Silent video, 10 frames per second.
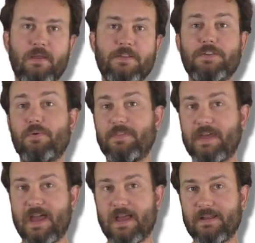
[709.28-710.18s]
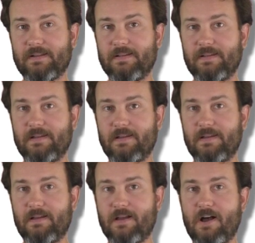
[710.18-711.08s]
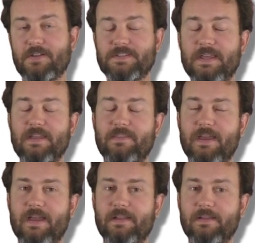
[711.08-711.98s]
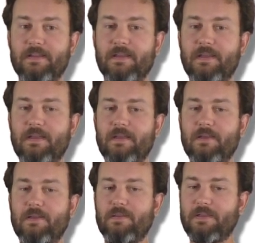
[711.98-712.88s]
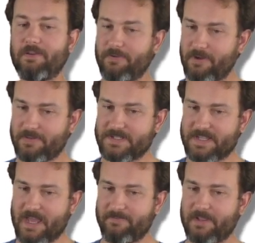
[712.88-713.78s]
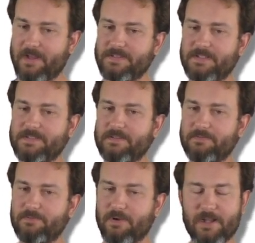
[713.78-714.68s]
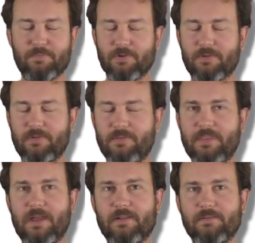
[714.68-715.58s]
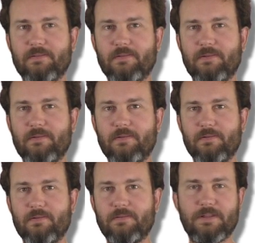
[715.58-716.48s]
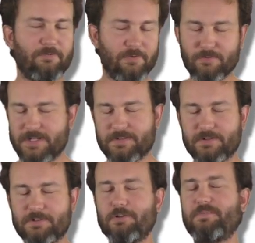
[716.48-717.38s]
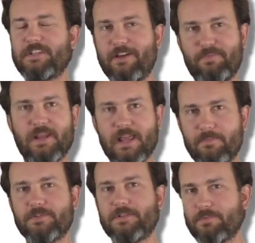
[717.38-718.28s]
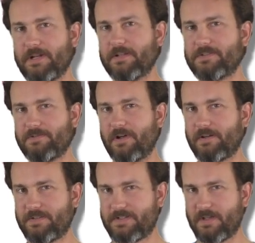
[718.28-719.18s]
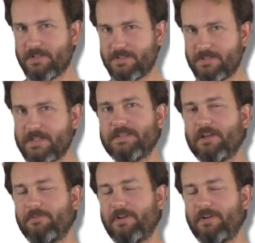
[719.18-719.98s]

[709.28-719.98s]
So with that, I'll say that given all these caveats, it's incredible that different research groups have been able to reconstruct such detailed